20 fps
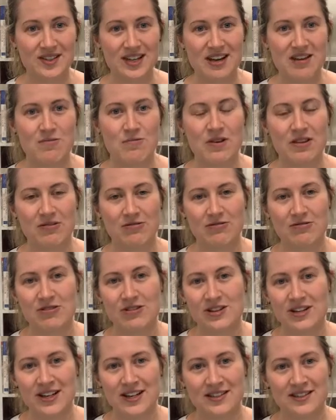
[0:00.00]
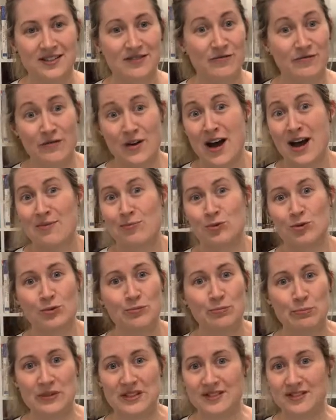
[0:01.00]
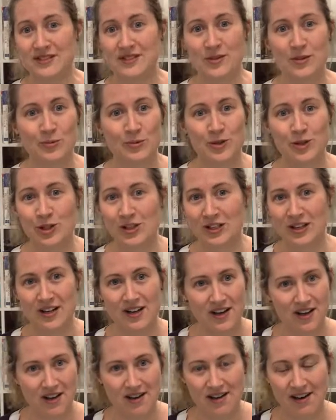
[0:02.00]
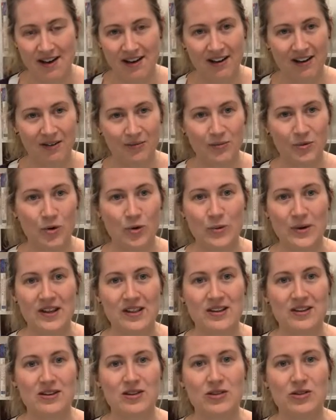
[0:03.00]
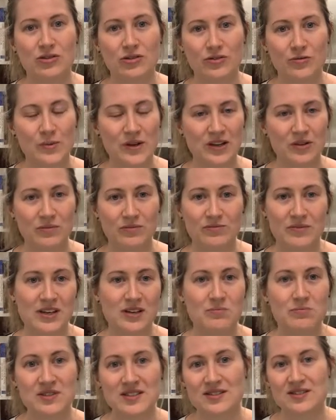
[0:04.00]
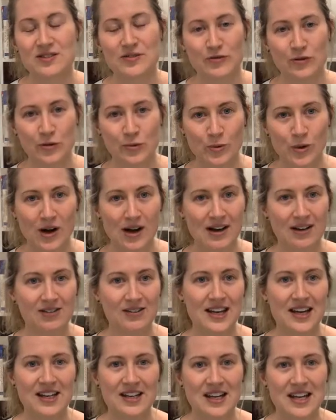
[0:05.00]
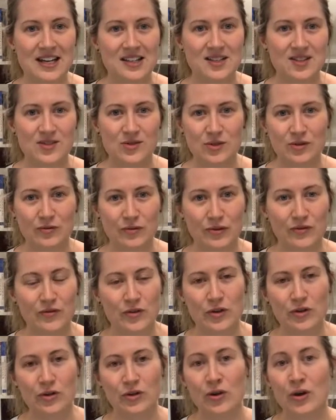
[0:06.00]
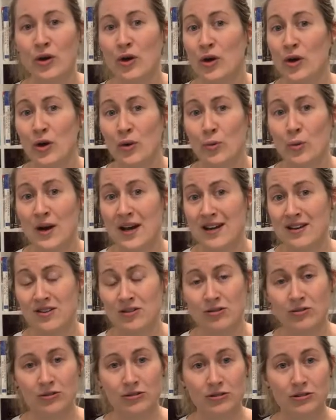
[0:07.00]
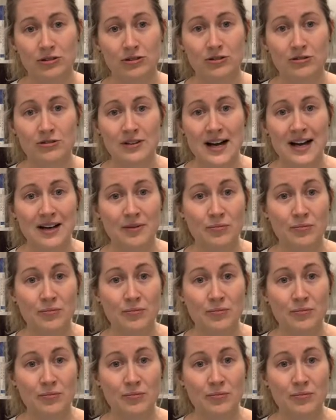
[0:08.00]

to see whether or not it's a viable business opportunity, or whether you've been in business for a while and need to sort of review where your